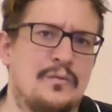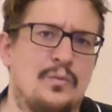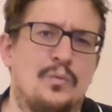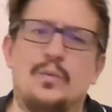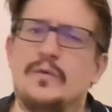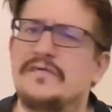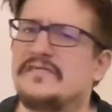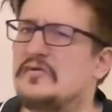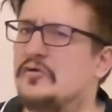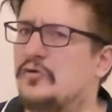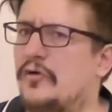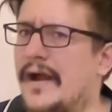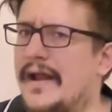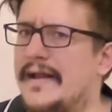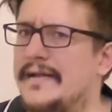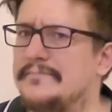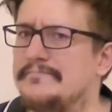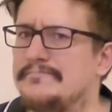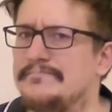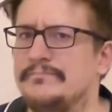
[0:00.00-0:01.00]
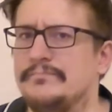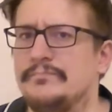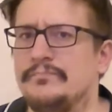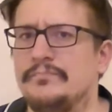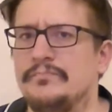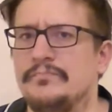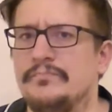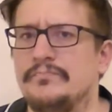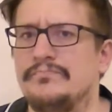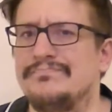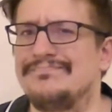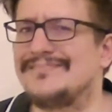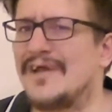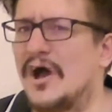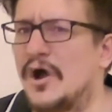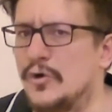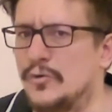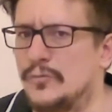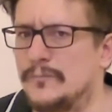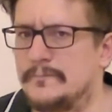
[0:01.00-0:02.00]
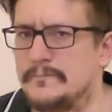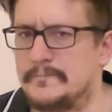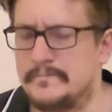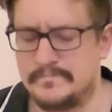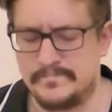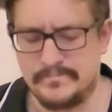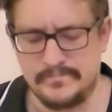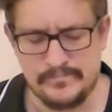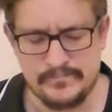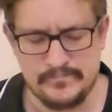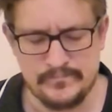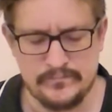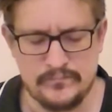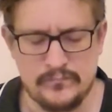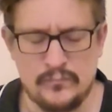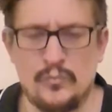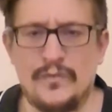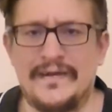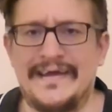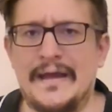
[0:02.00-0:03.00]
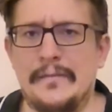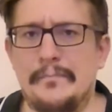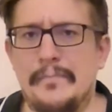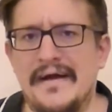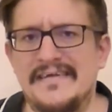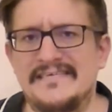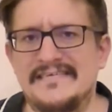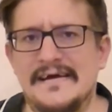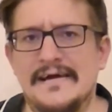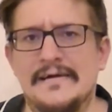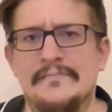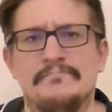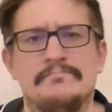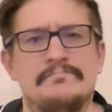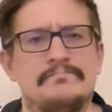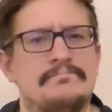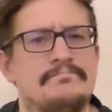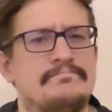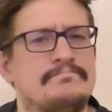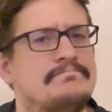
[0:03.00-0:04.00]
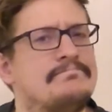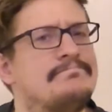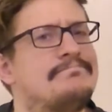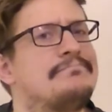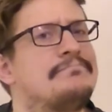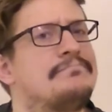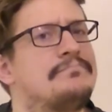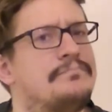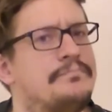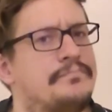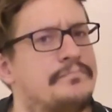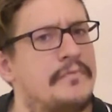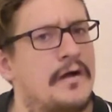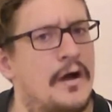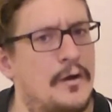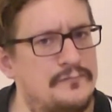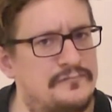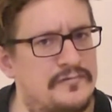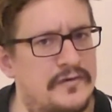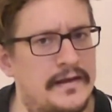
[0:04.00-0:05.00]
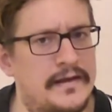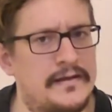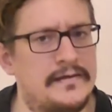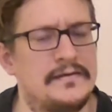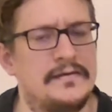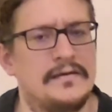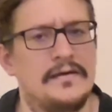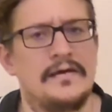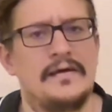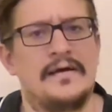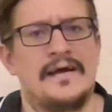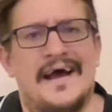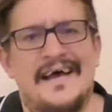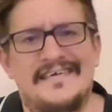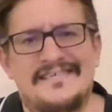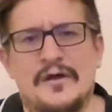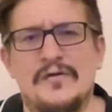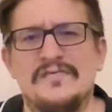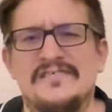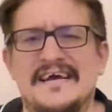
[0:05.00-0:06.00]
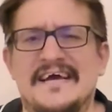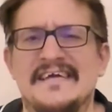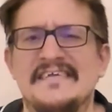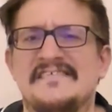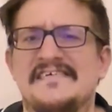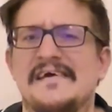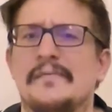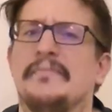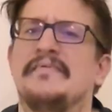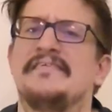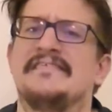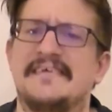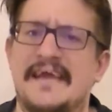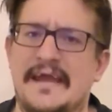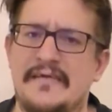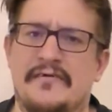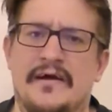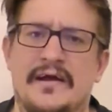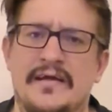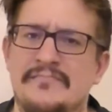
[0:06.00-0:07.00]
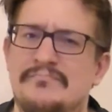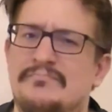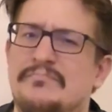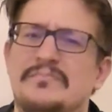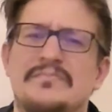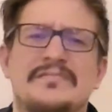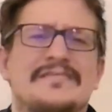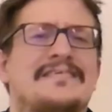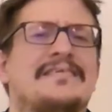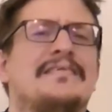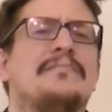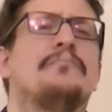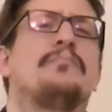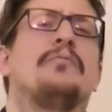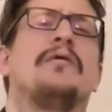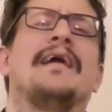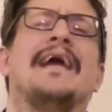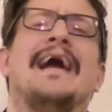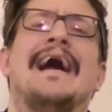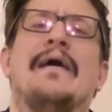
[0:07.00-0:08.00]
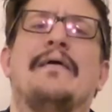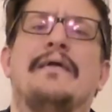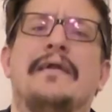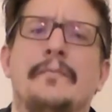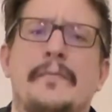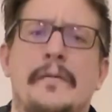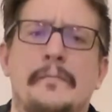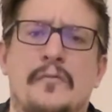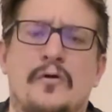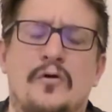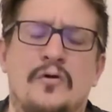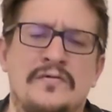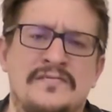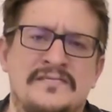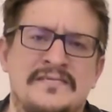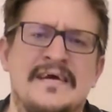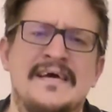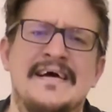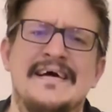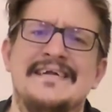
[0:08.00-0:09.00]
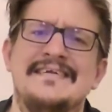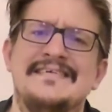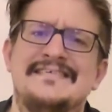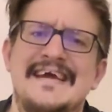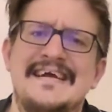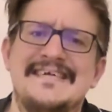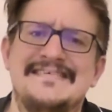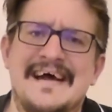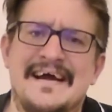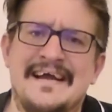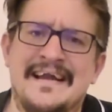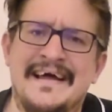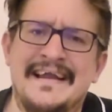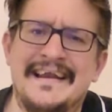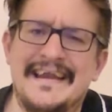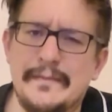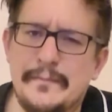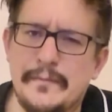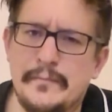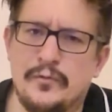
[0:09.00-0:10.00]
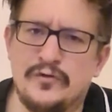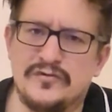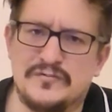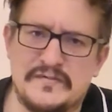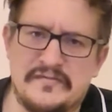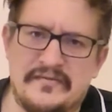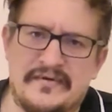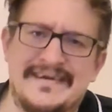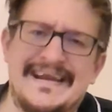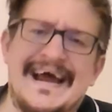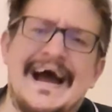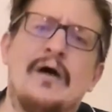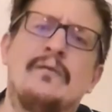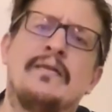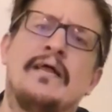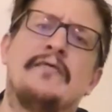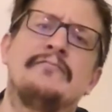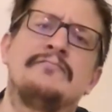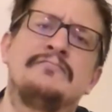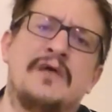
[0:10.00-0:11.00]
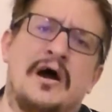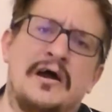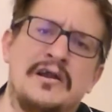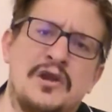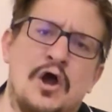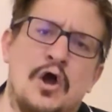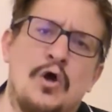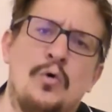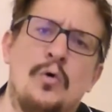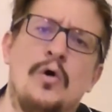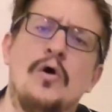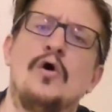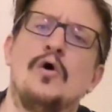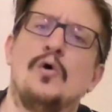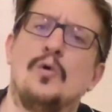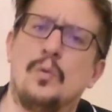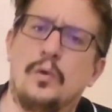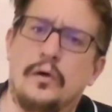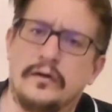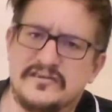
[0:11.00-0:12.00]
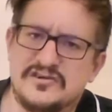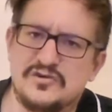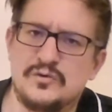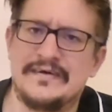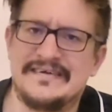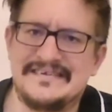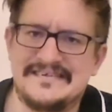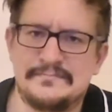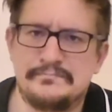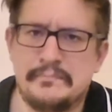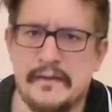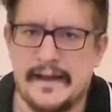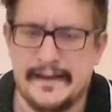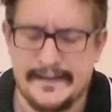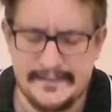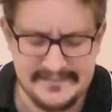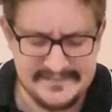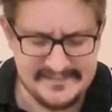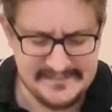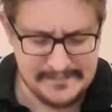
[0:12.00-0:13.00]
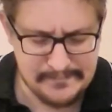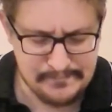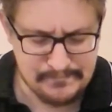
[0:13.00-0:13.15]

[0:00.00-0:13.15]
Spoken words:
Was it great? No. Will it get better? Hopefully. Let's go second sip and see if I can bring it out a little bit more and detail it a little bit more specific now that I know what to expect.